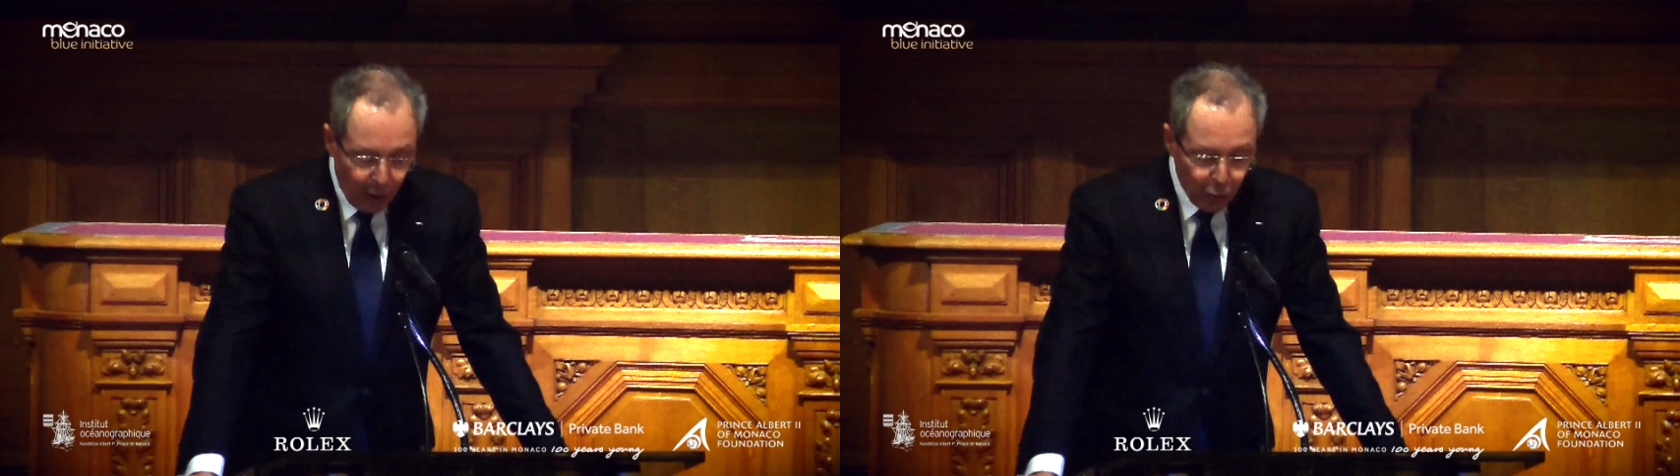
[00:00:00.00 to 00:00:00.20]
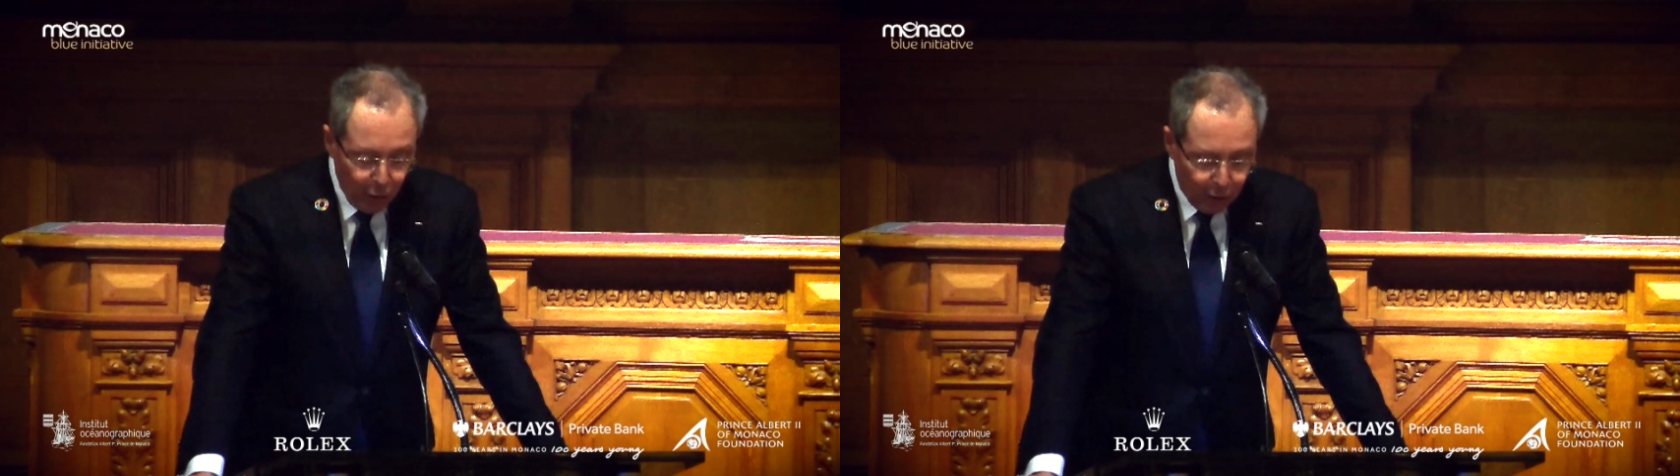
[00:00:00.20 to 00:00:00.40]

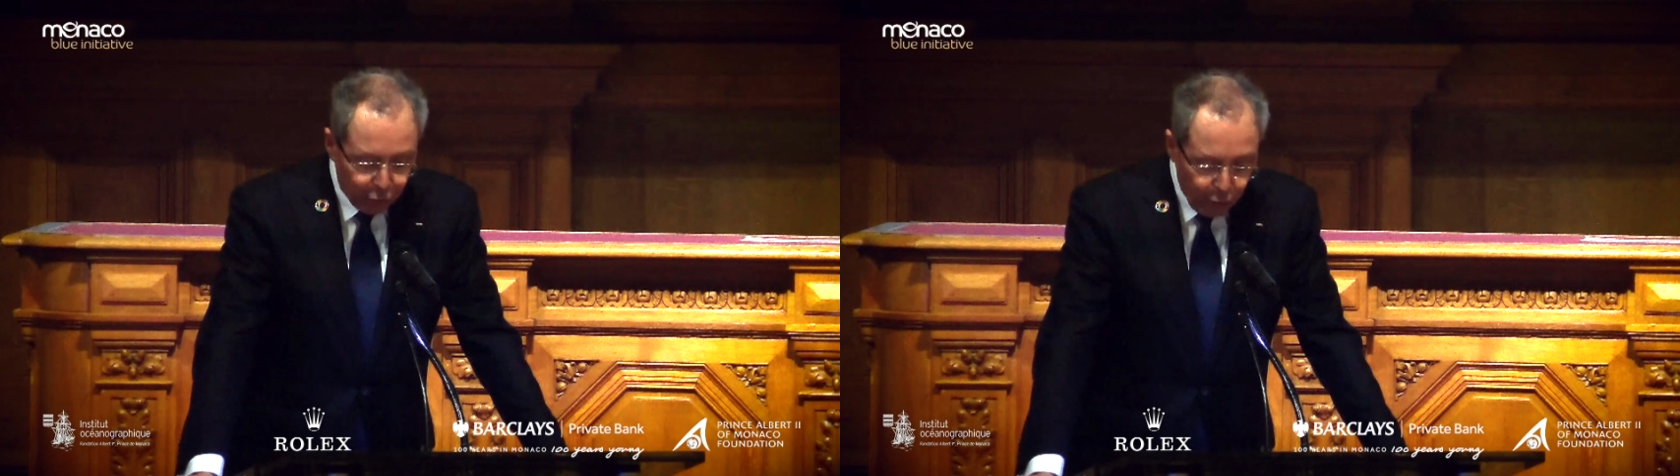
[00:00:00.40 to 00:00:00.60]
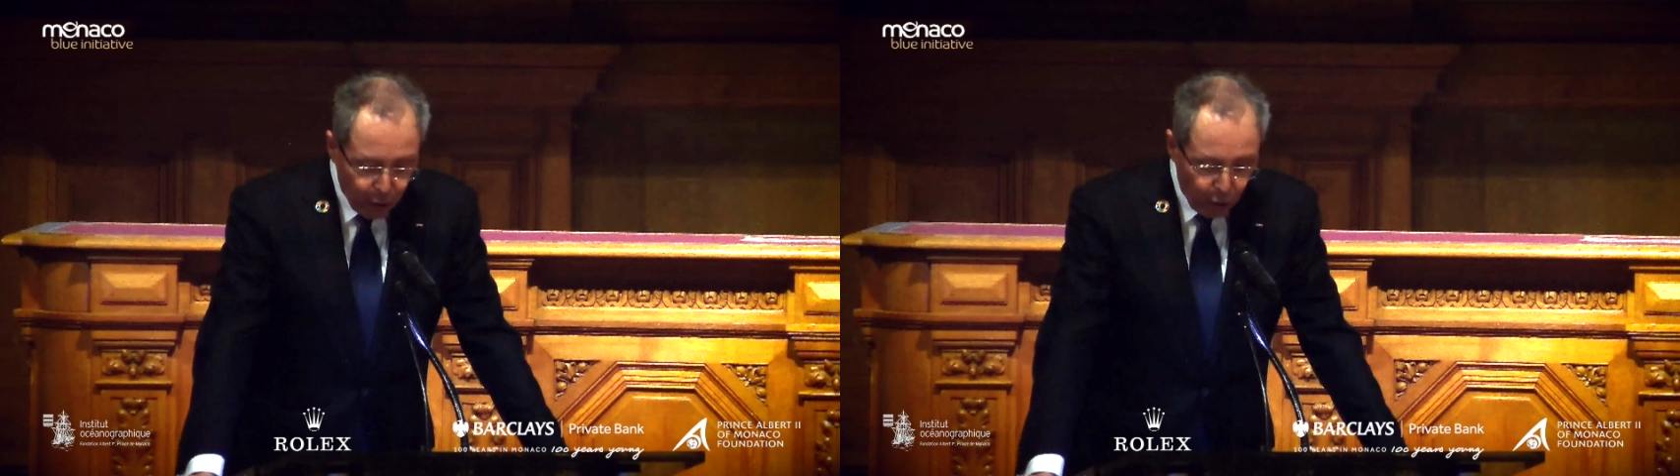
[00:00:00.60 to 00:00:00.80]
and will
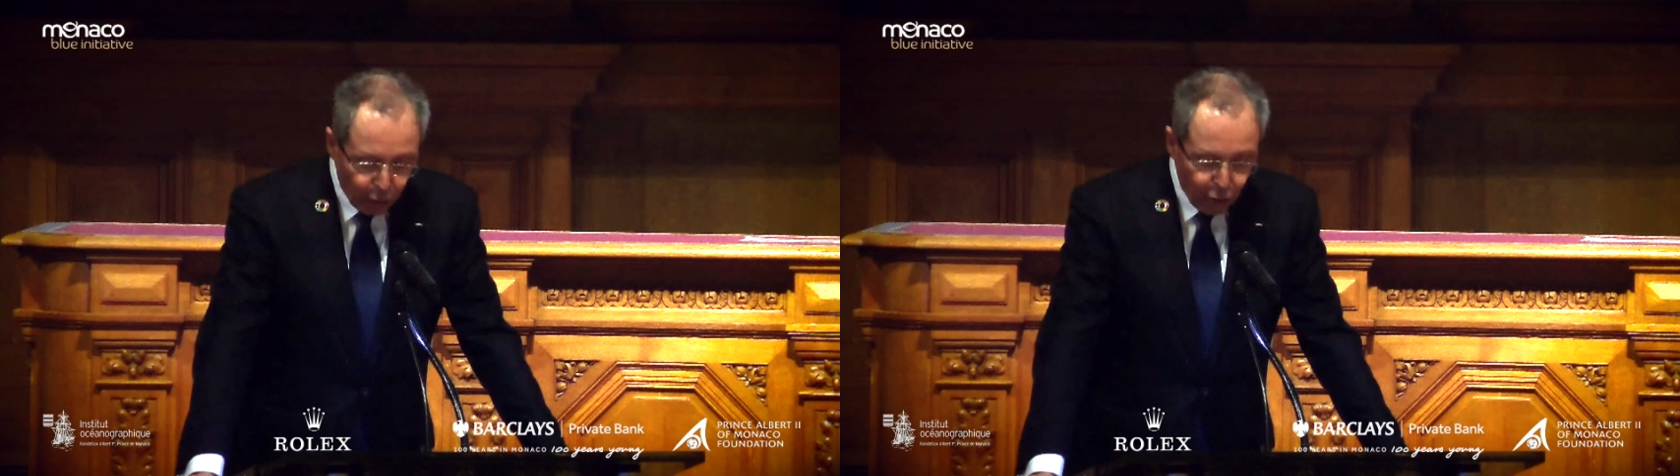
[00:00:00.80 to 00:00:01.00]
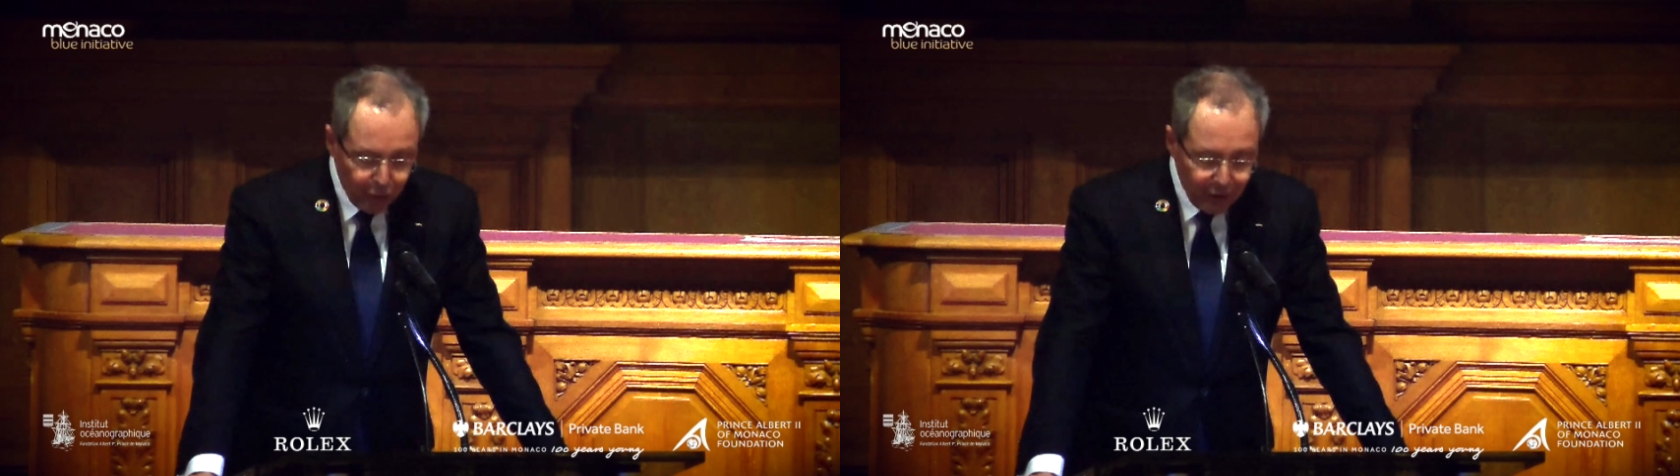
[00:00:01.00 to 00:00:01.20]

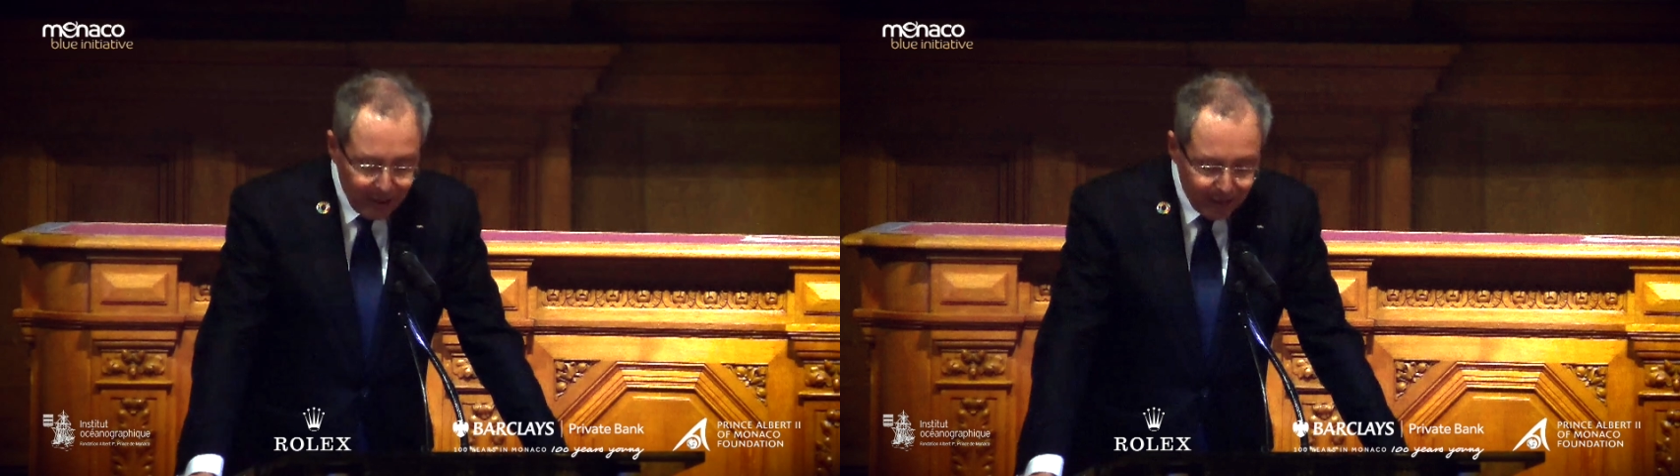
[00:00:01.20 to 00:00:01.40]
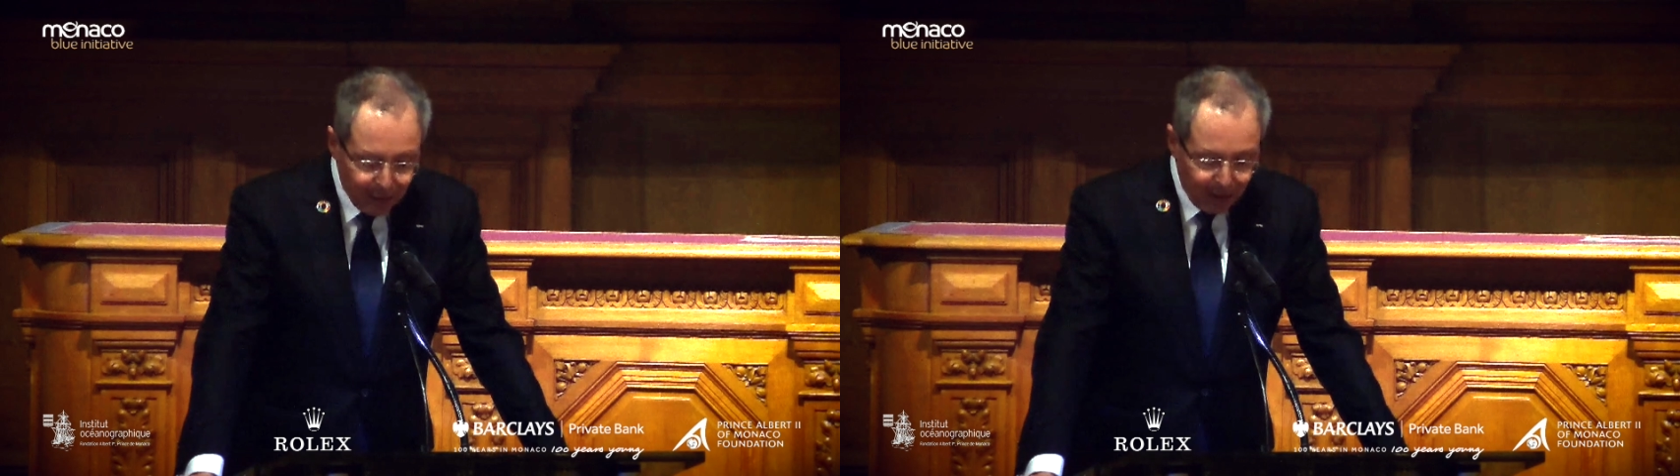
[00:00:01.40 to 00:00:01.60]
trigger the
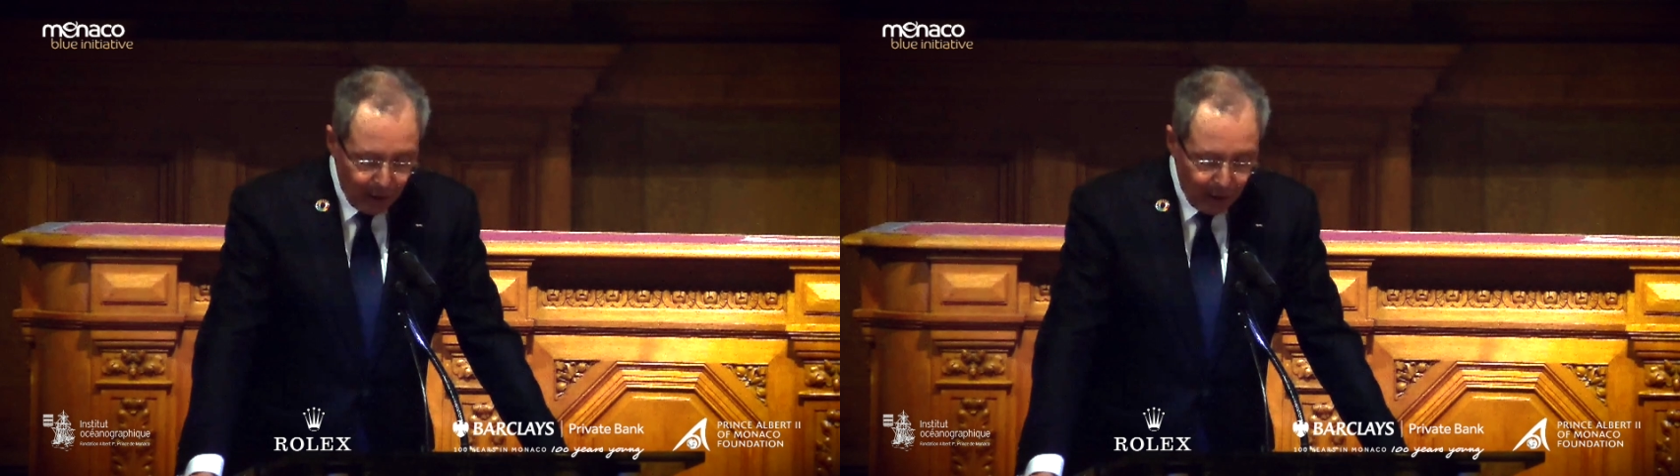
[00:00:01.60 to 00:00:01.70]
needed